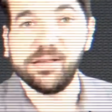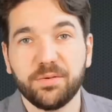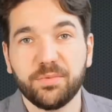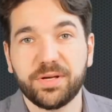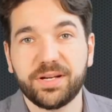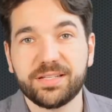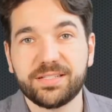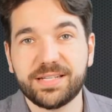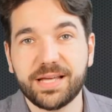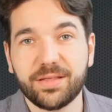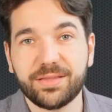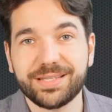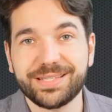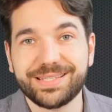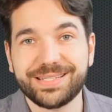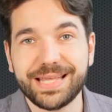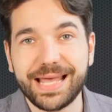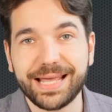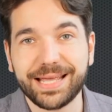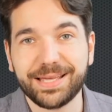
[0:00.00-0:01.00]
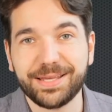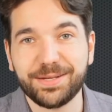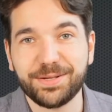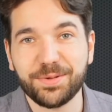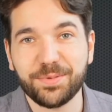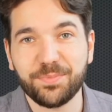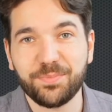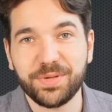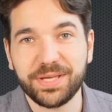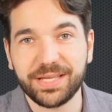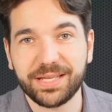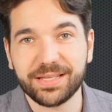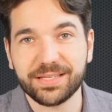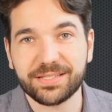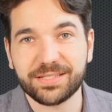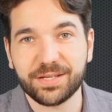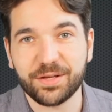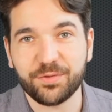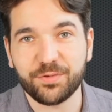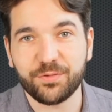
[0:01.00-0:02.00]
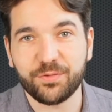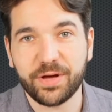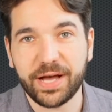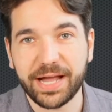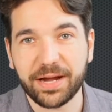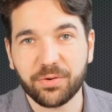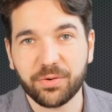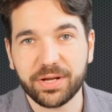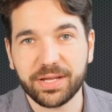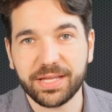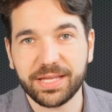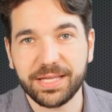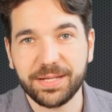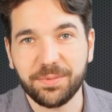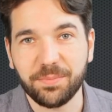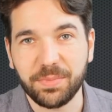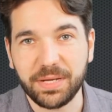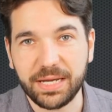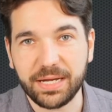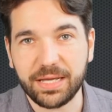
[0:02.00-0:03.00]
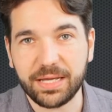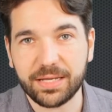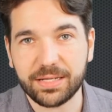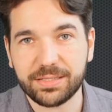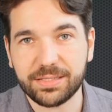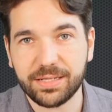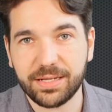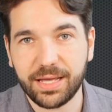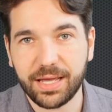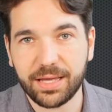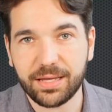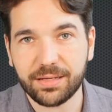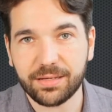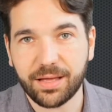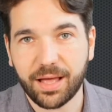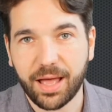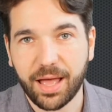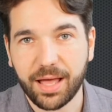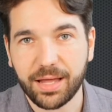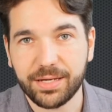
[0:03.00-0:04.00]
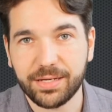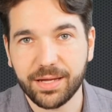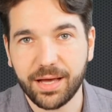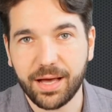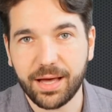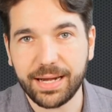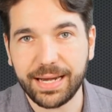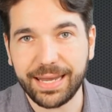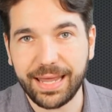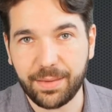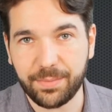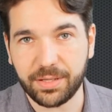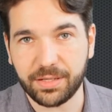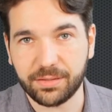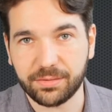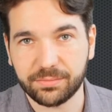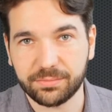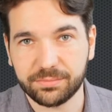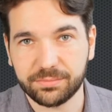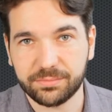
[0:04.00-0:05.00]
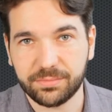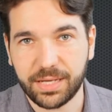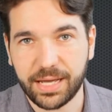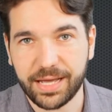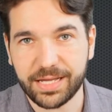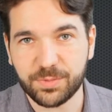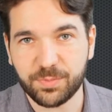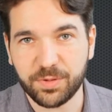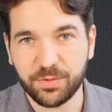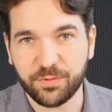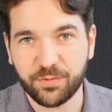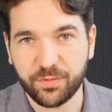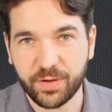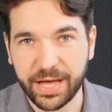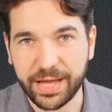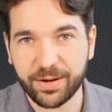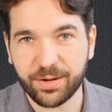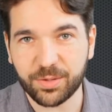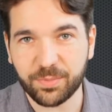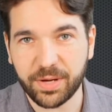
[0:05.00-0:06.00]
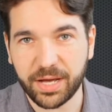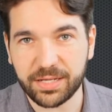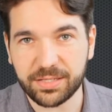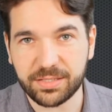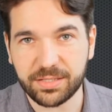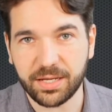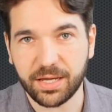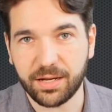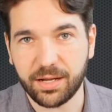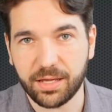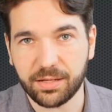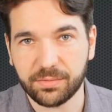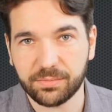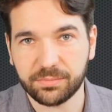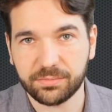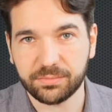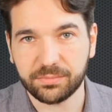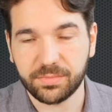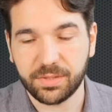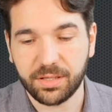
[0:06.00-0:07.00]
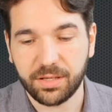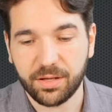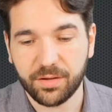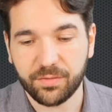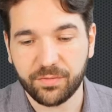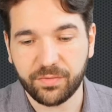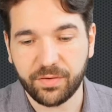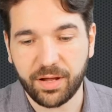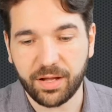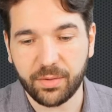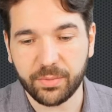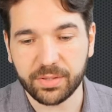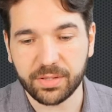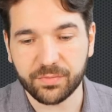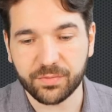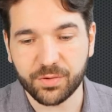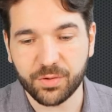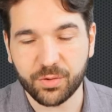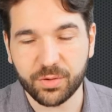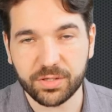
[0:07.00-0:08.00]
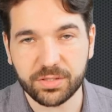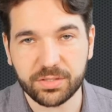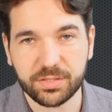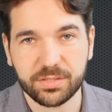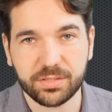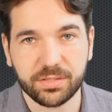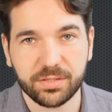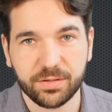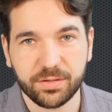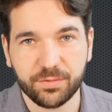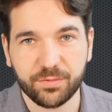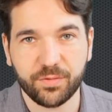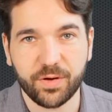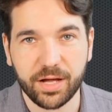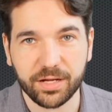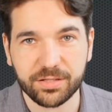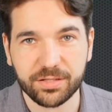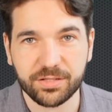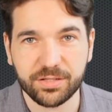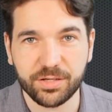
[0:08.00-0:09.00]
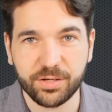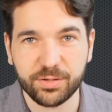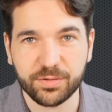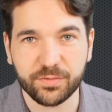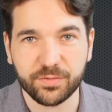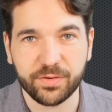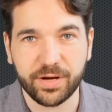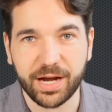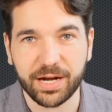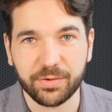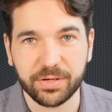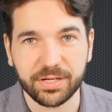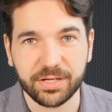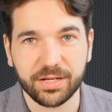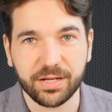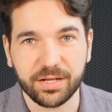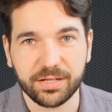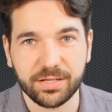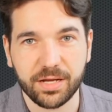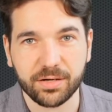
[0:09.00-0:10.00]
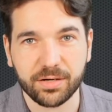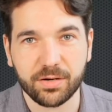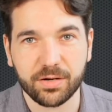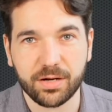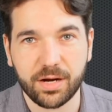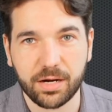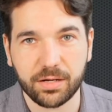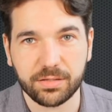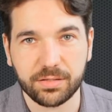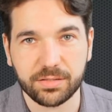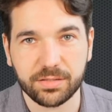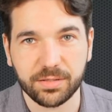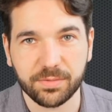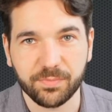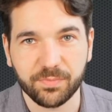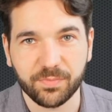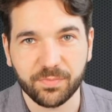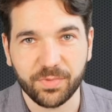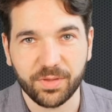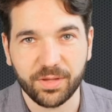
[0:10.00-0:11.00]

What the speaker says: In what is now the second biggest firing in media today, Don Lemon has been fired by CNN, following, of course, Fox News firing Tucker Carlson.